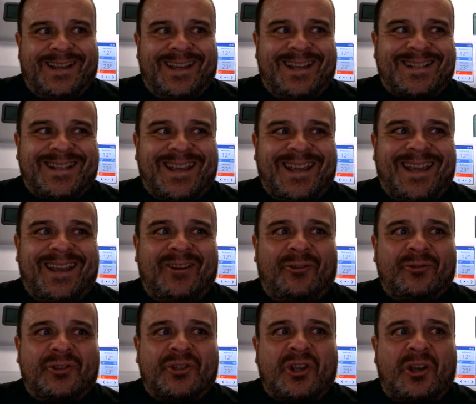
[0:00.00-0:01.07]
Is it in
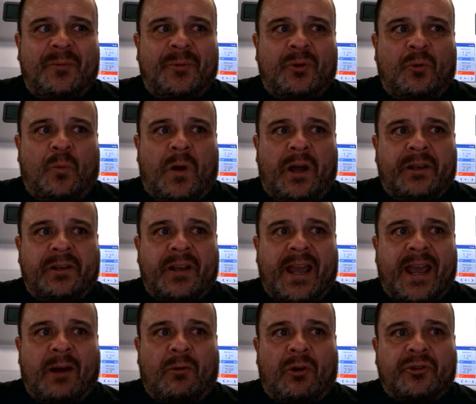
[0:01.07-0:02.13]
on terminal one,
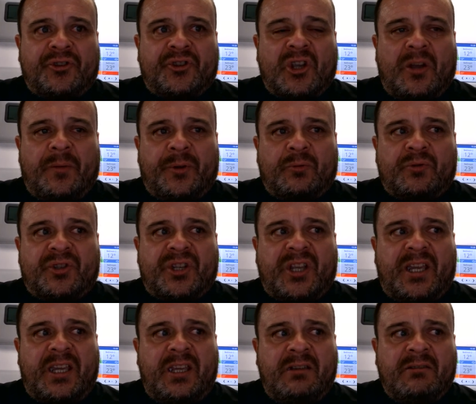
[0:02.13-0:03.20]
out on terminal
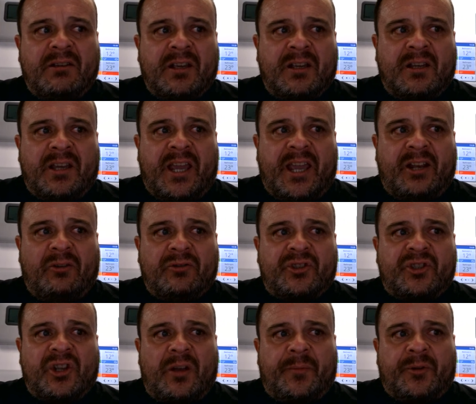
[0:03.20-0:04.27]
C, in on
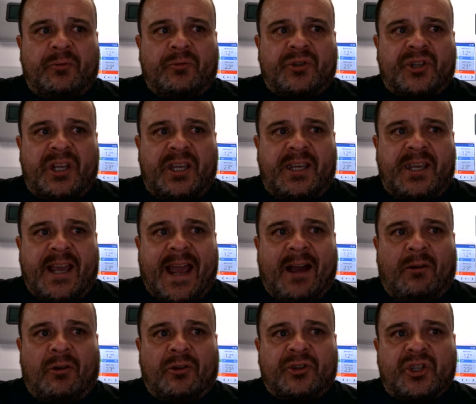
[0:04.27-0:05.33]
terminal C,
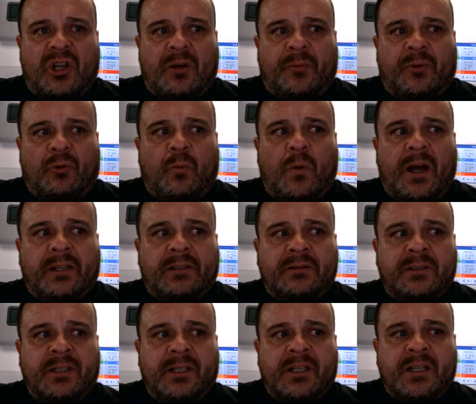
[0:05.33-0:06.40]
out on terminal one,
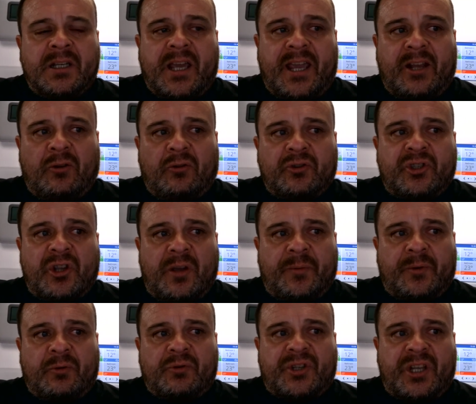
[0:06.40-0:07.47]
in on
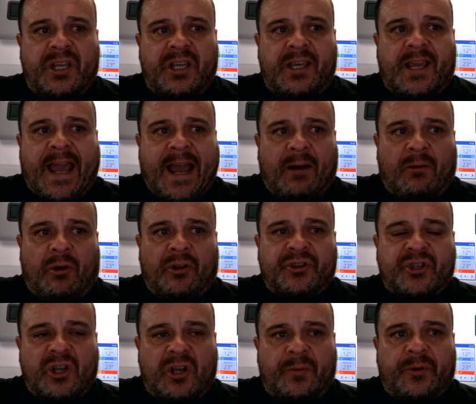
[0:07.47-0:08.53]
terminal C, out on
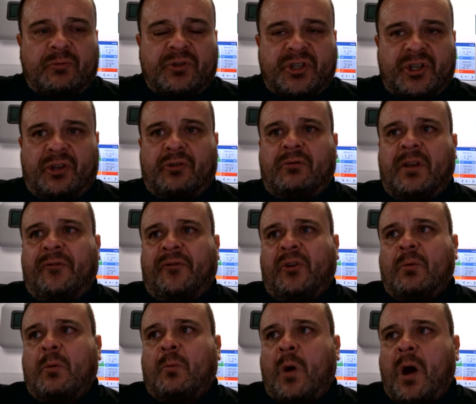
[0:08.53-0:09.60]
terminal two, if
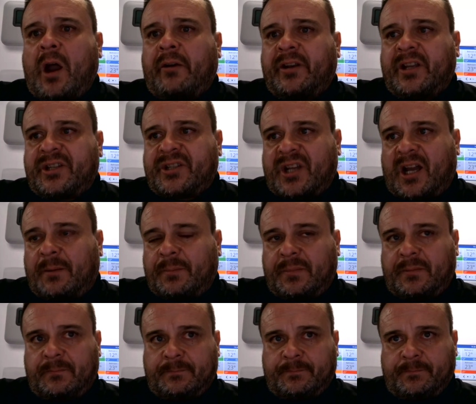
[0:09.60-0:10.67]
you were wiring this up?
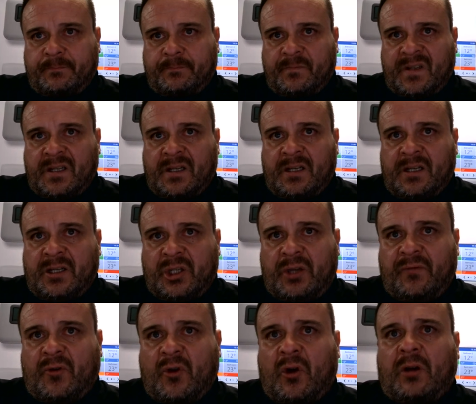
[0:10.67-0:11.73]

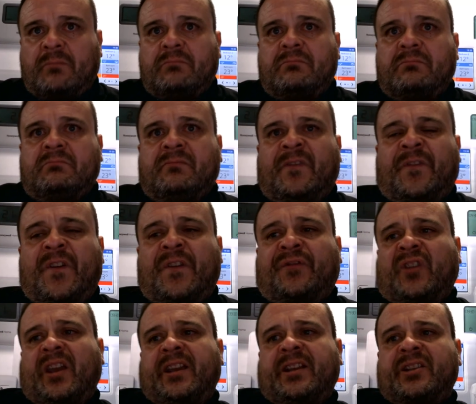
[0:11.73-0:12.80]
You've got
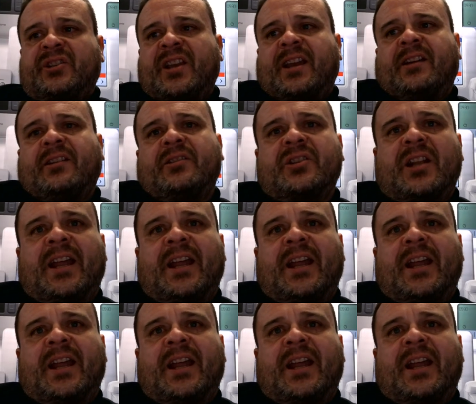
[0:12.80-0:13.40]
15 seconds